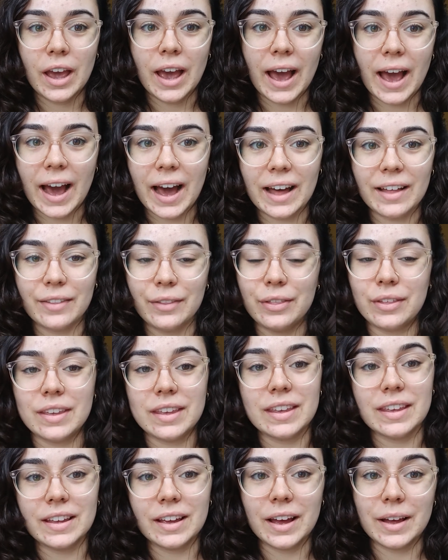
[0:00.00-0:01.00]
at
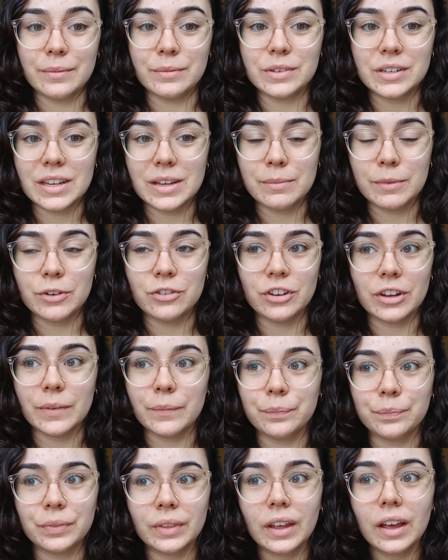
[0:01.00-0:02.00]
the tea
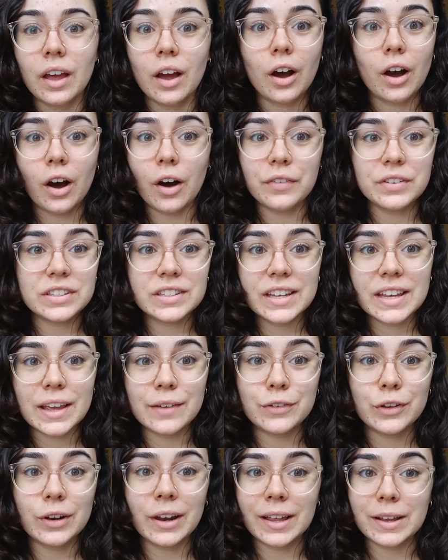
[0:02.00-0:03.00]
machine. Obviously,
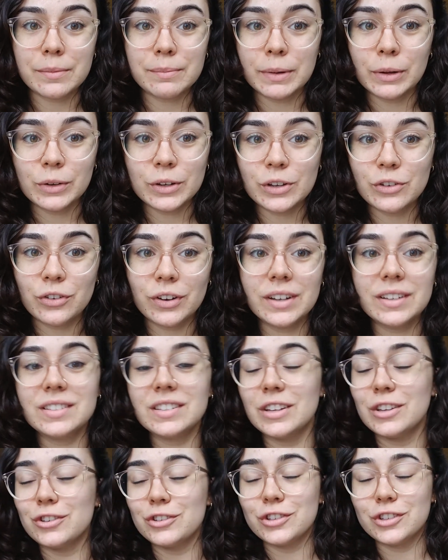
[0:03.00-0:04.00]
if you like milky
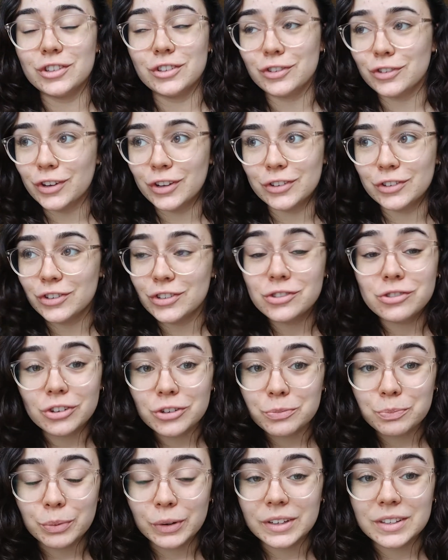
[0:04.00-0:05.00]
drinks, you can
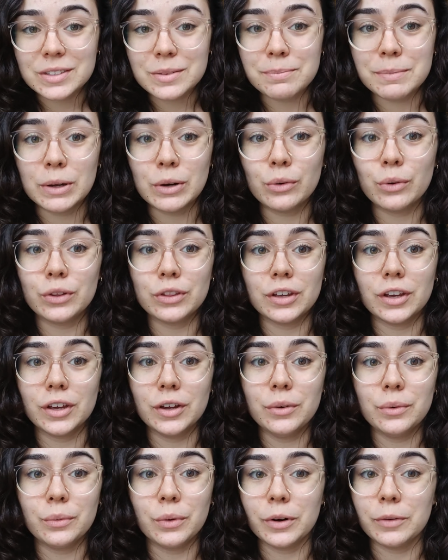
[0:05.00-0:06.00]
just bring some milk with
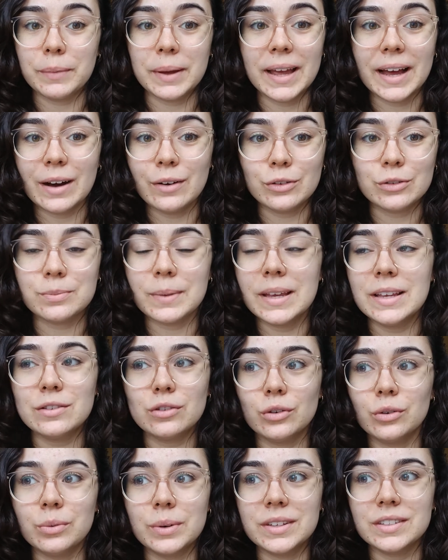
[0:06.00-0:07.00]
you. One of my
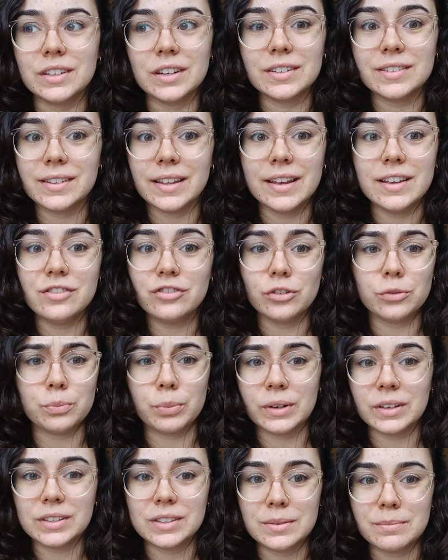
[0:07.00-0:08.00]
housemates always does this, just
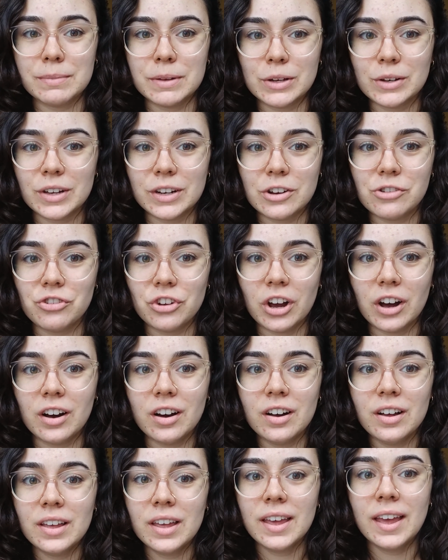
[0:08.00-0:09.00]
bring some milk in a
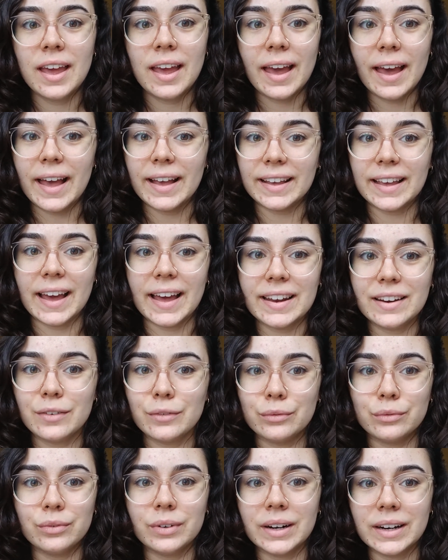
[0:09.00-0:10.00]
jar.
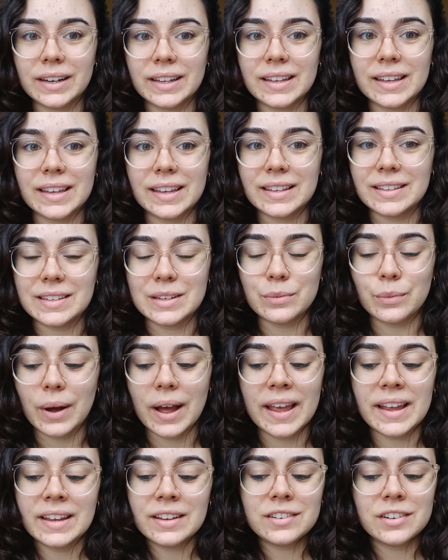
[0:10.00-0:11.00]
Again, really easy
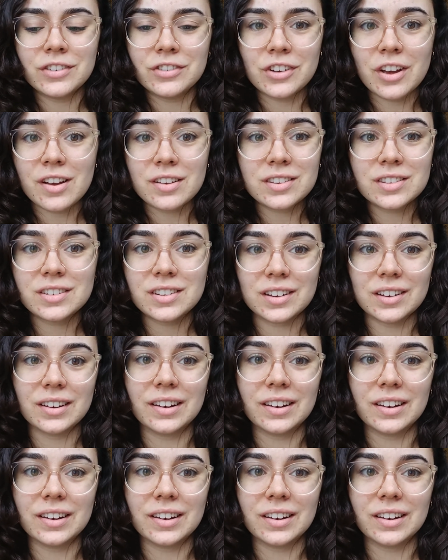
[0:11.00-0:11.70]
way to just